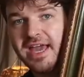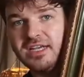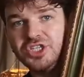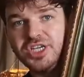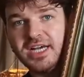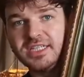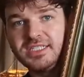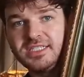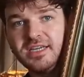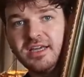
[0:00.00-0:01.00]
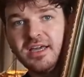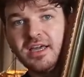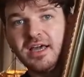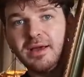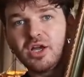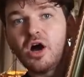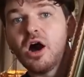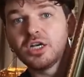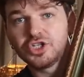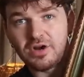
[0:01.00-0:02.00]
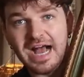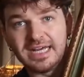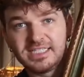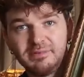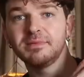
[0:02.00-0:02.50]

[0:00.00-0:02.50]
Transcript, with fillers: and just contrast.